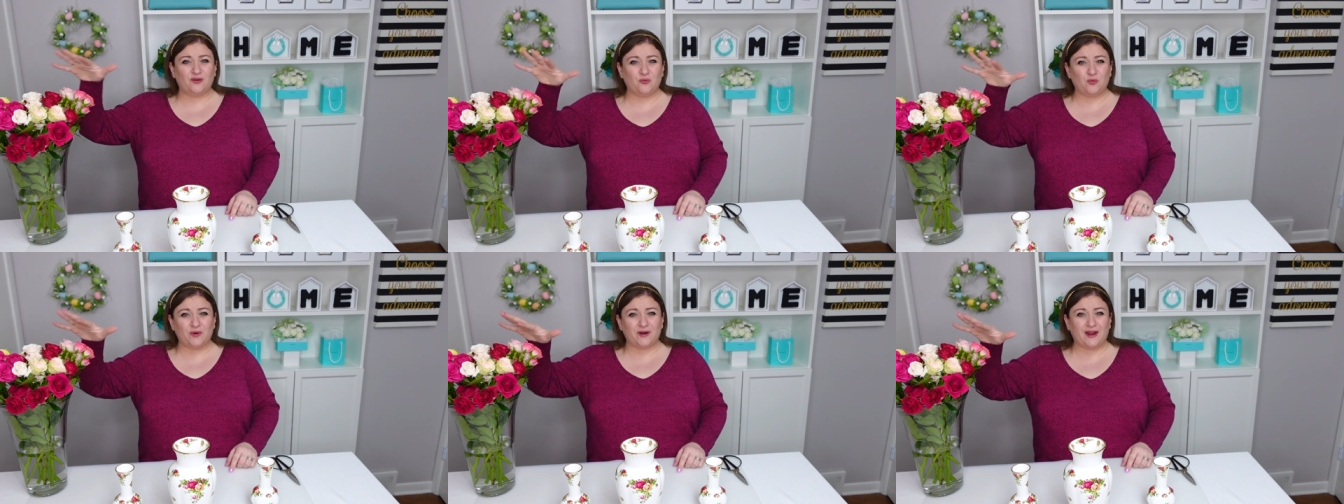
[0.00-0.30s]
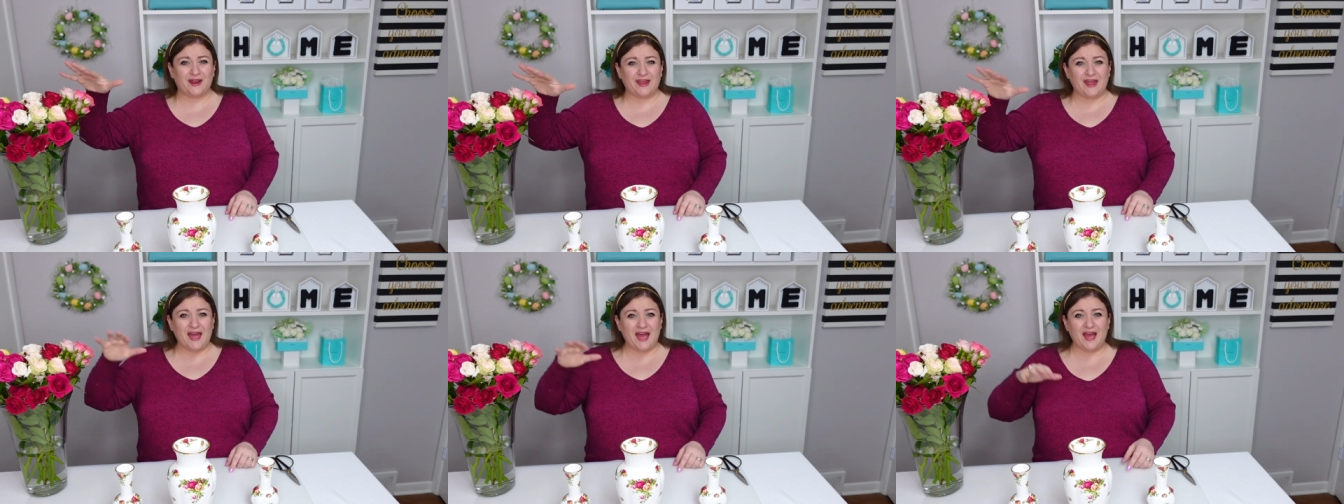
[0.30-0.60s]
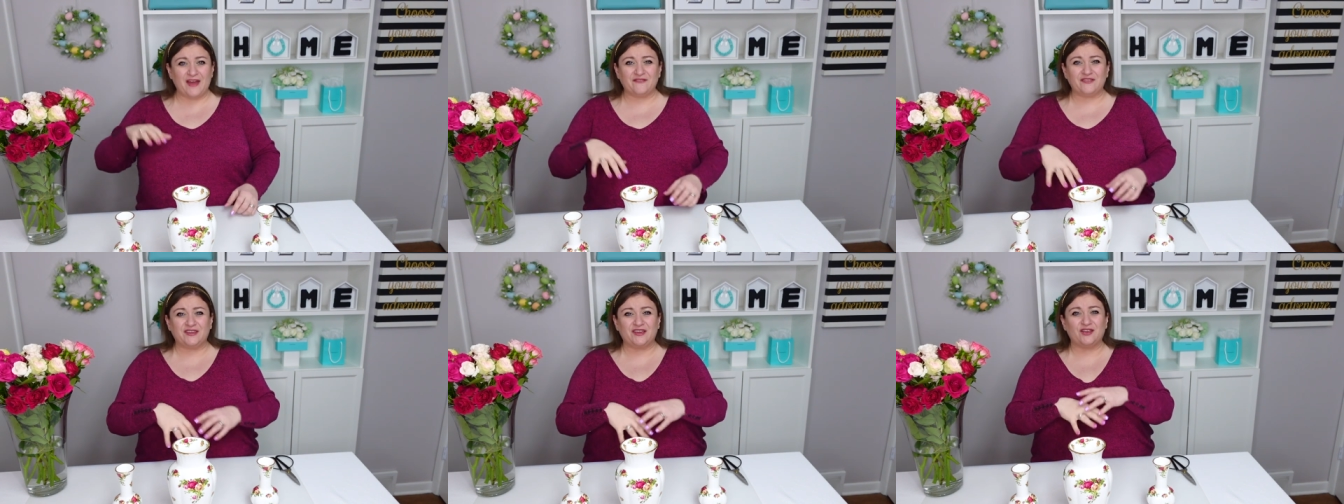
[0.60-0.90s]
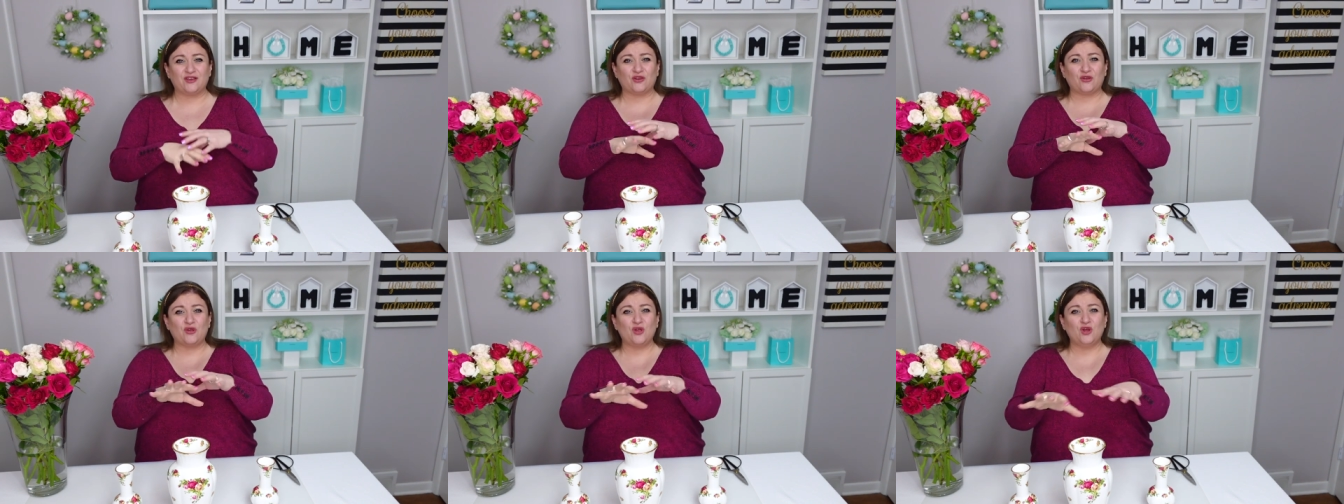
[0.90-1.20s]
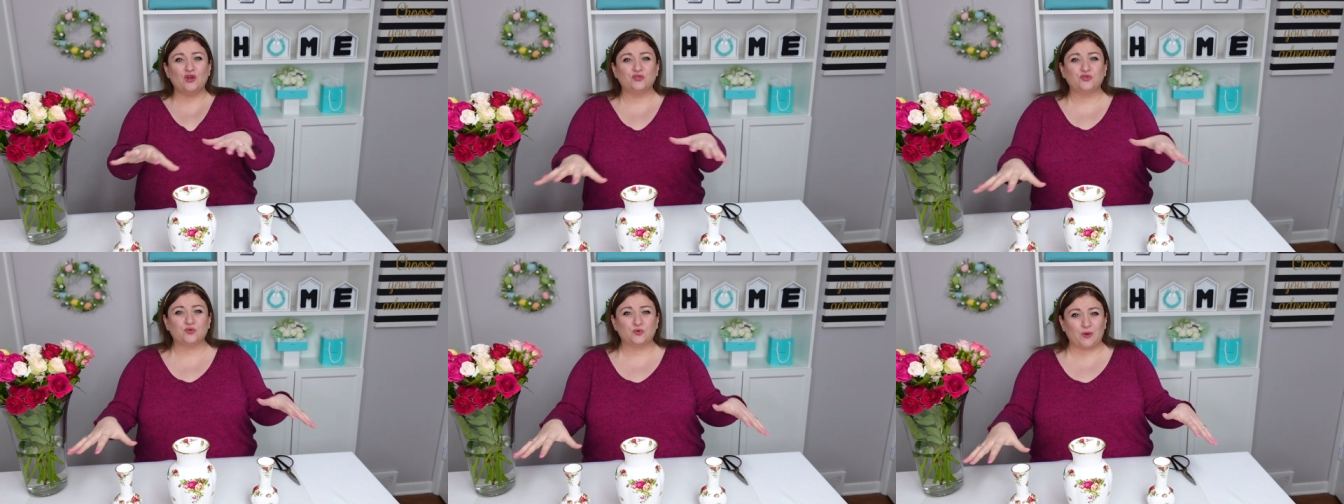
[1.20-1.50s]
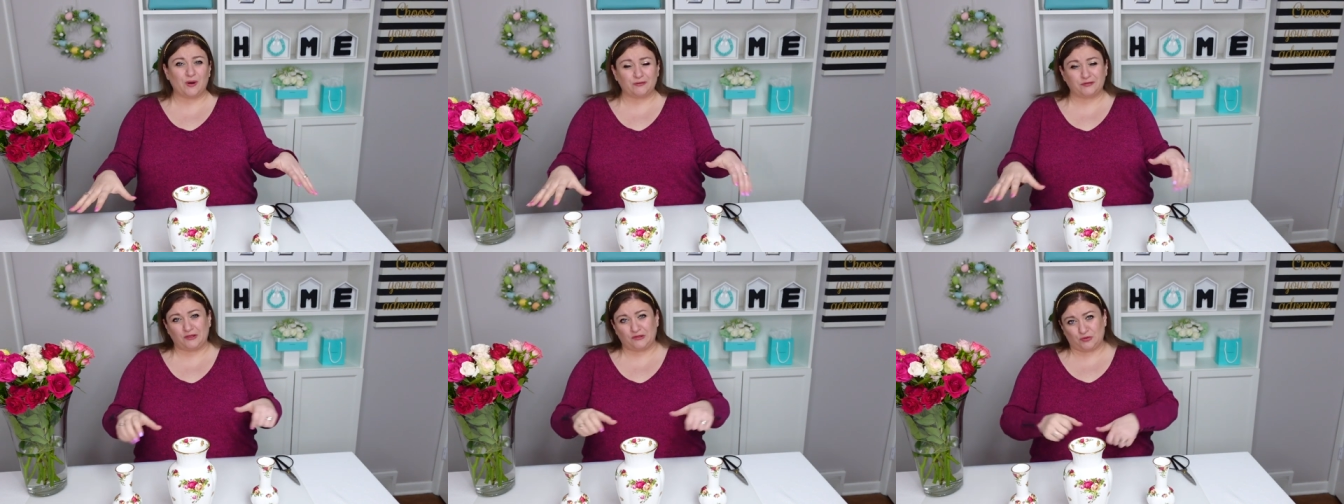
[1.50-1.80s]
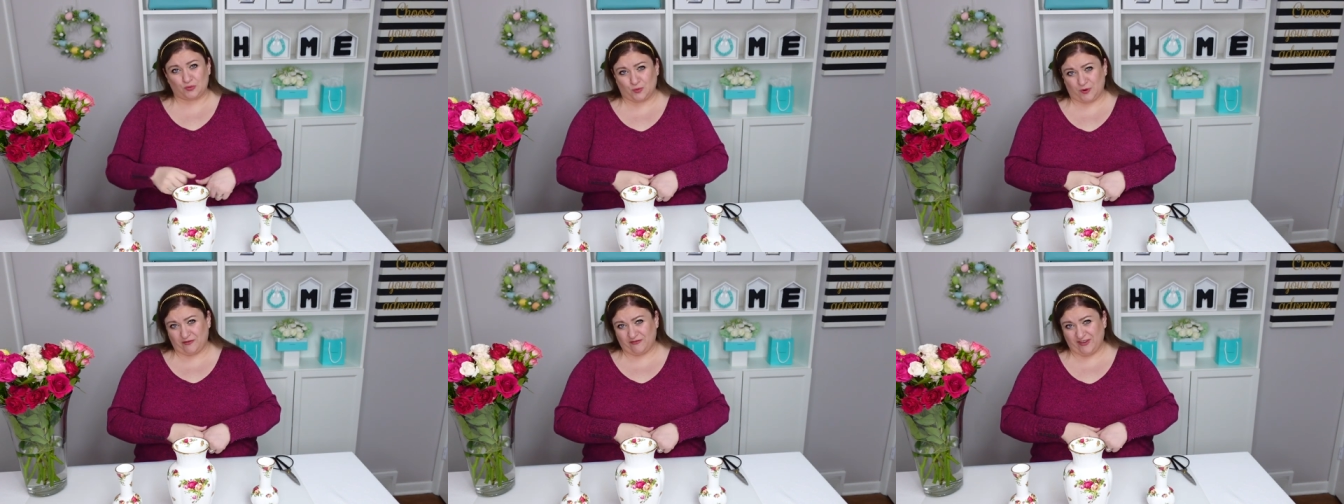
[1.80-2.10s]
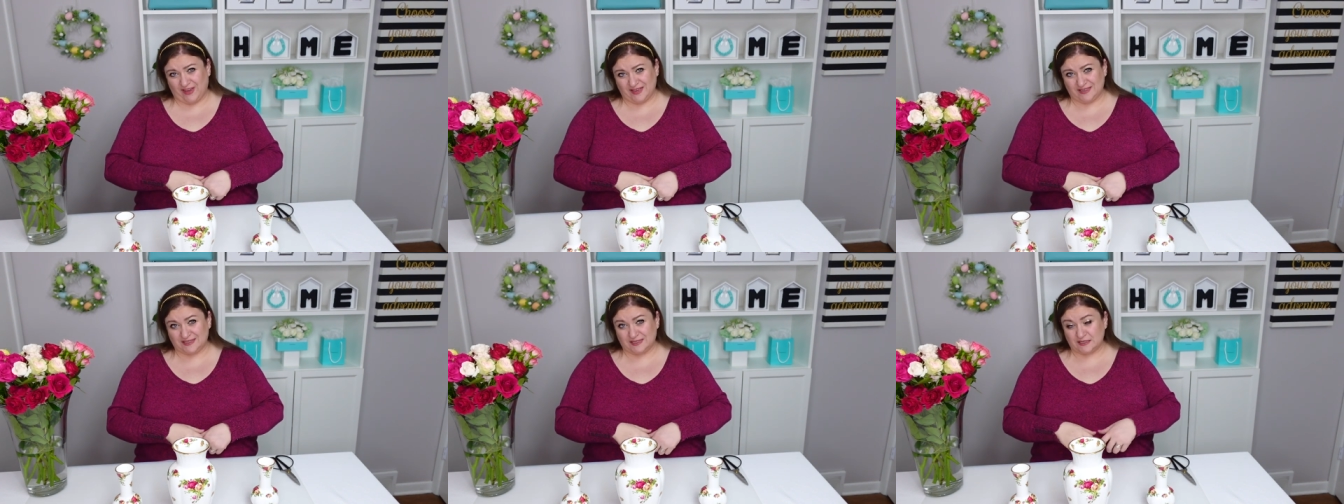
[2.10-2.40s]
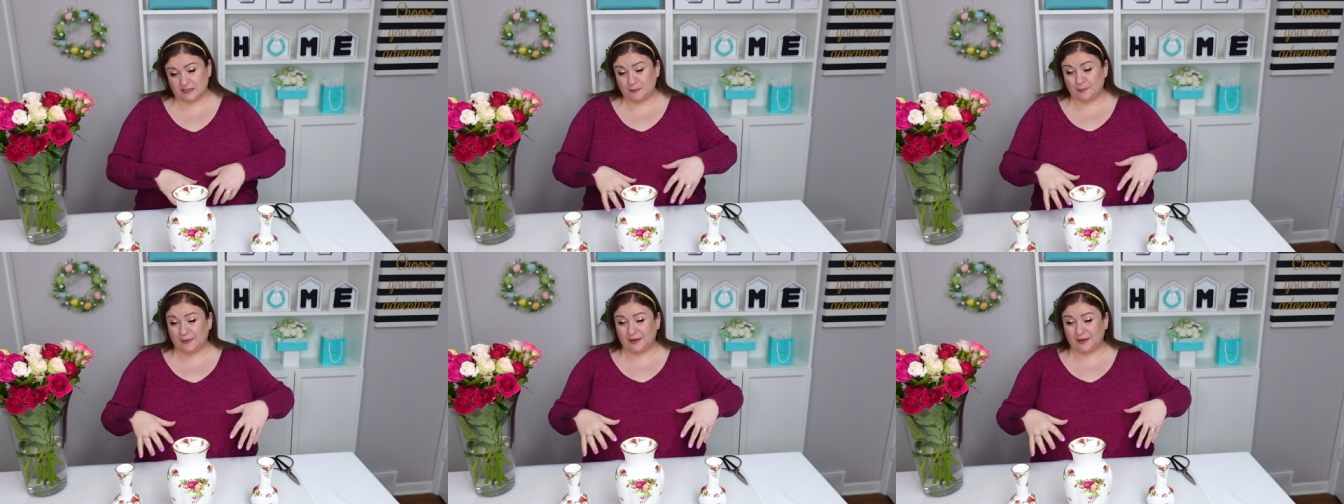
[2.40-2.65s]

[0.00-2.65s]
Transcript: what I have here throughout the three vases.